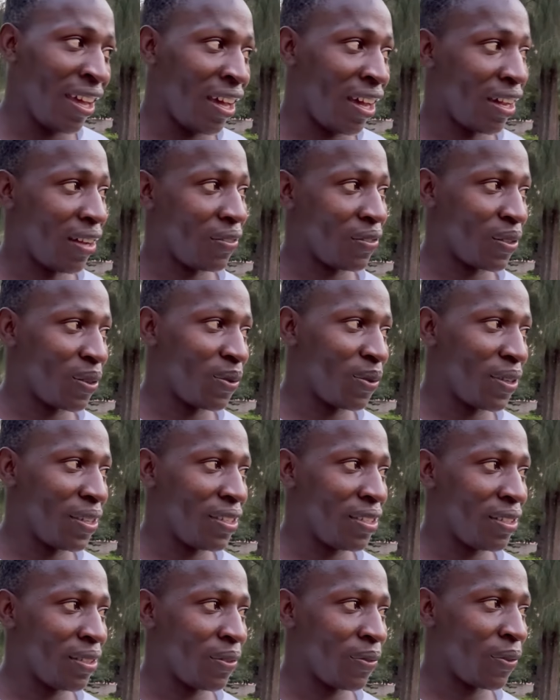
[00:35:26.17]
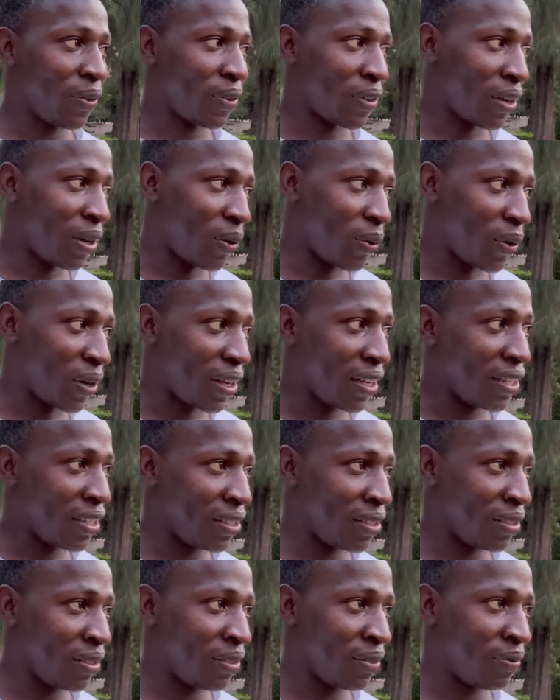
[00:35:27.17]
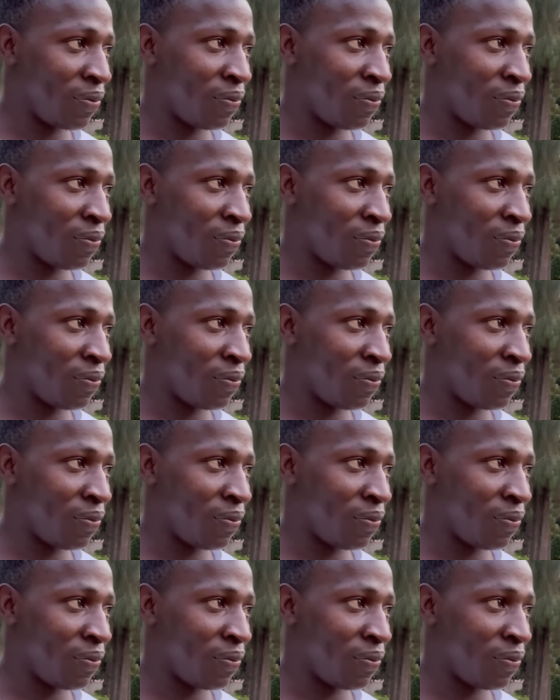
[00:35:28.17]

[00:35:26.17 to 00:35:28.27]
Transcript: After waiting for a while,